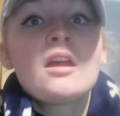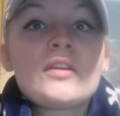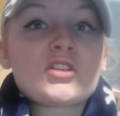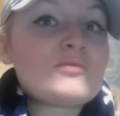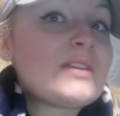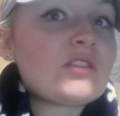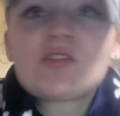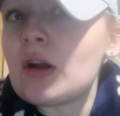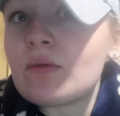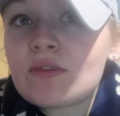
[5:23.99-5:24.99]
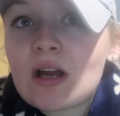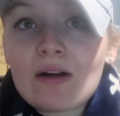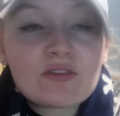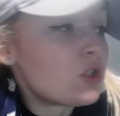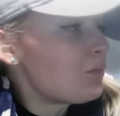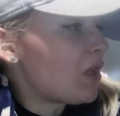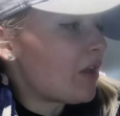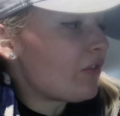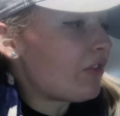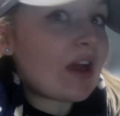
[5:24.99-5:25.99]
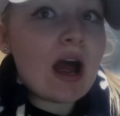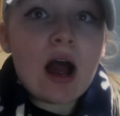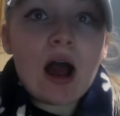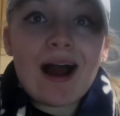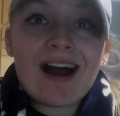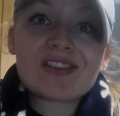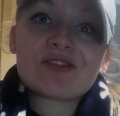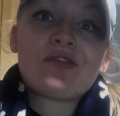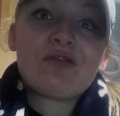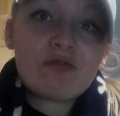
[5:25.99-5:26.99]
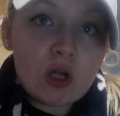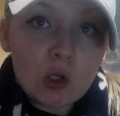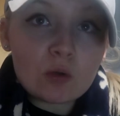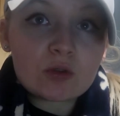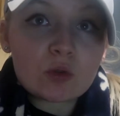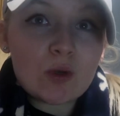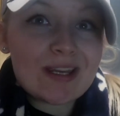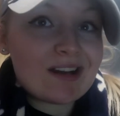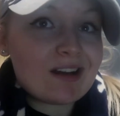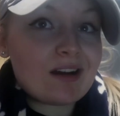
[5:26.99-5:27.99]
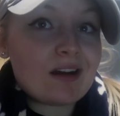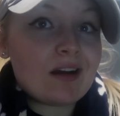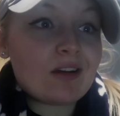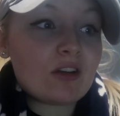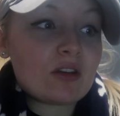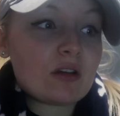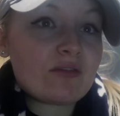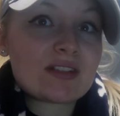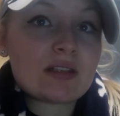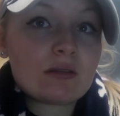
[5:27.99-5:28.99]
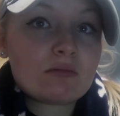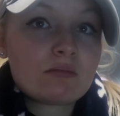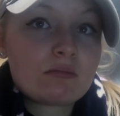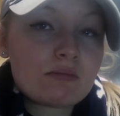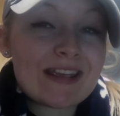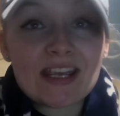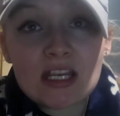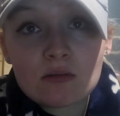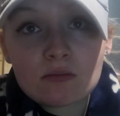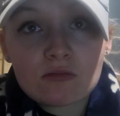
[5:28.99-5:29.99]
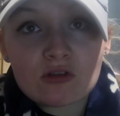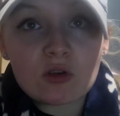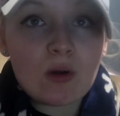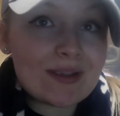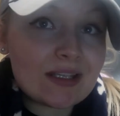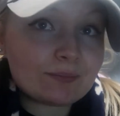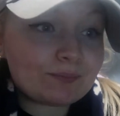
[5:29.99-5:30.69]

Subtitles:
That's just me. So afternoon plans are as follows. We are gonna obviously eat, show you what I'm eating